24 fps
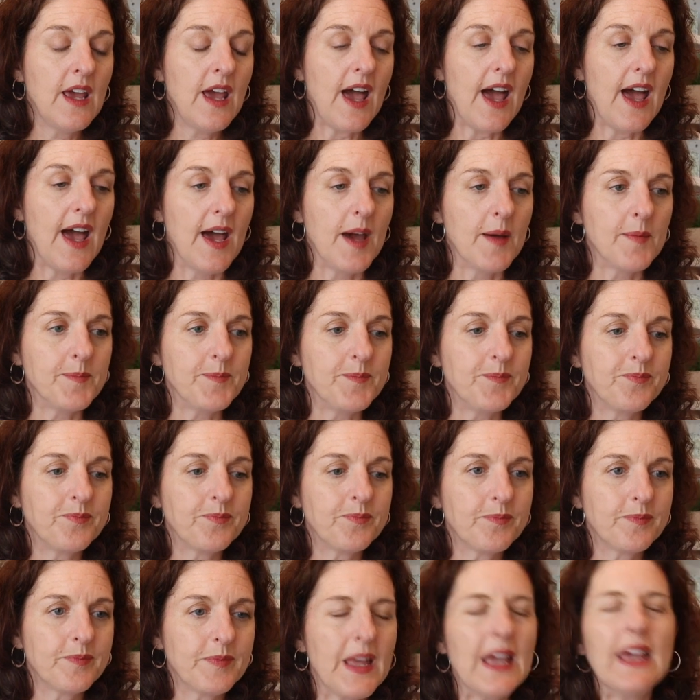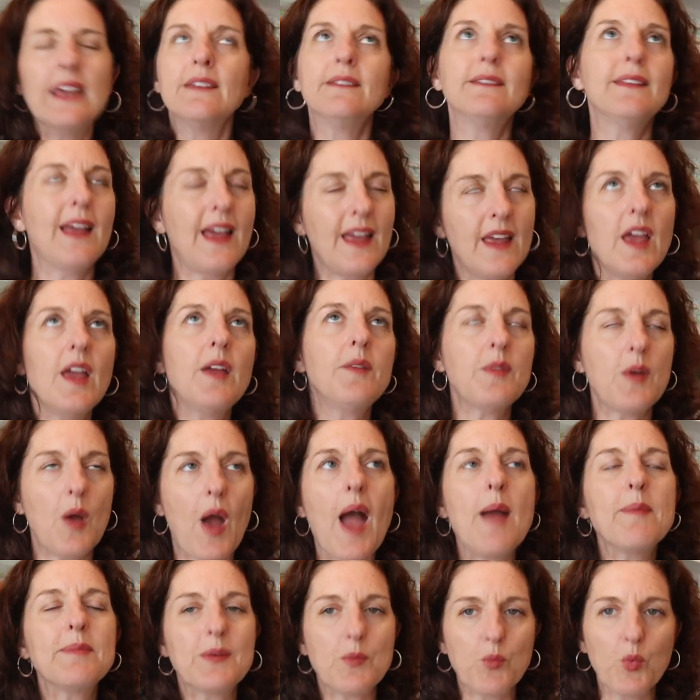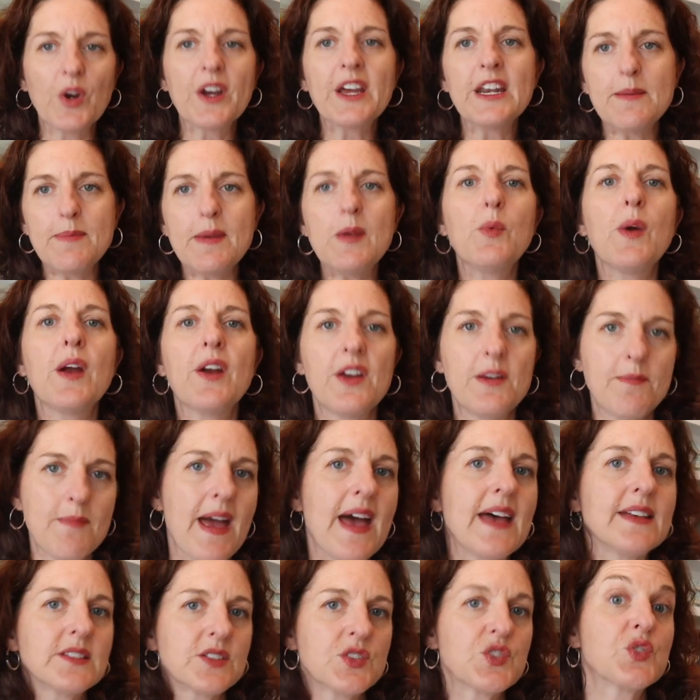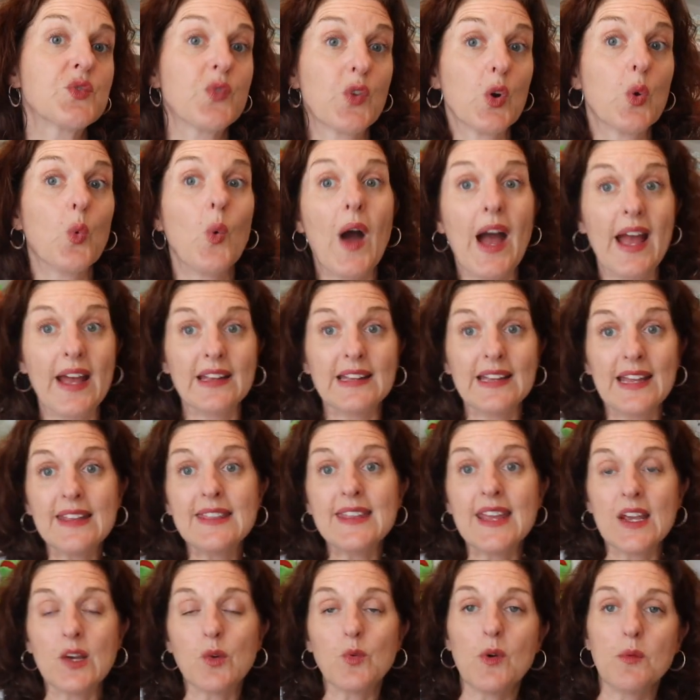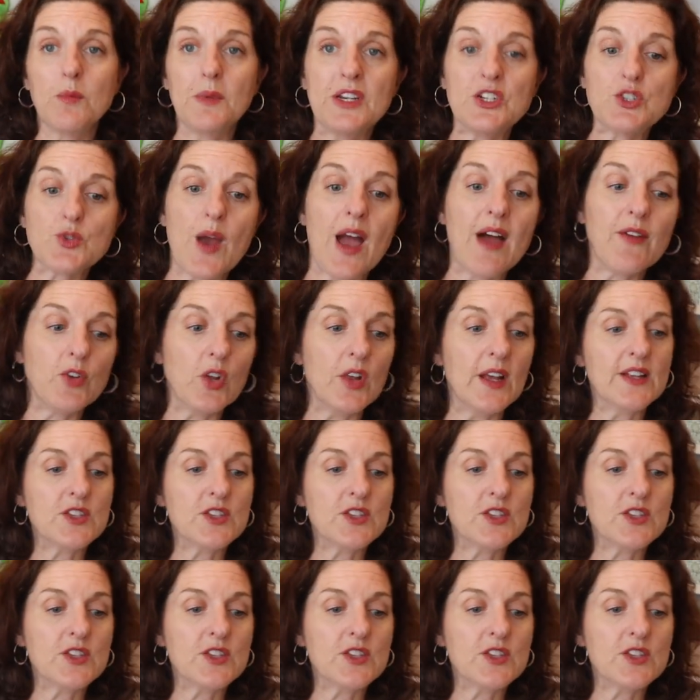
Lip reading: going to be wearing masks for a while, I think, when we travel.